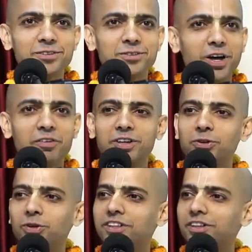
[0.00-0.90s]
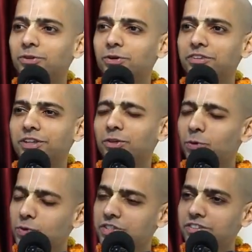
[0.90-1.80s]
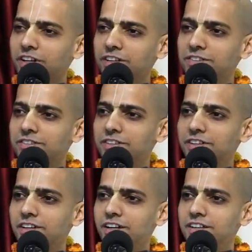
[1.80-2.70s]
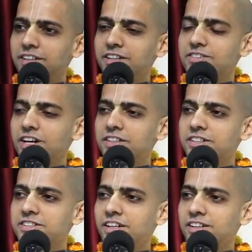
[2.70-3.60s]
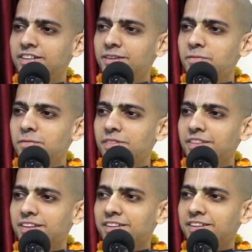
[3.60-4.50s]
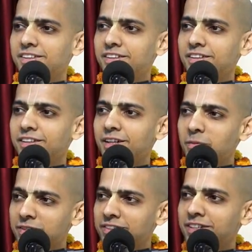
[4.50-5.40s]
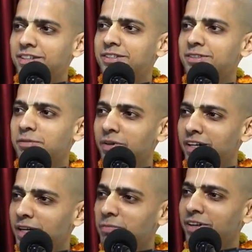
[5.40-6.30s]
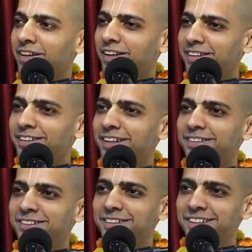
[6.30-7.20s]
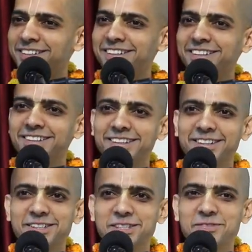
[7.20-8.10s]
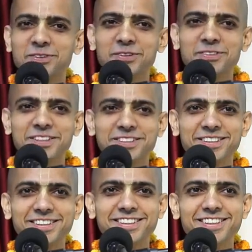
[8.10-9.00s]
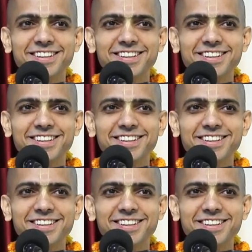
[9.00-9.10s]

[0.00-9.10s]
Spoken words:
So having no other recourse, he closed his eyes and then he started chanting, Namaste Narsimhaya Prahlāda Mahārāja Hiranyakashipur Vaksha.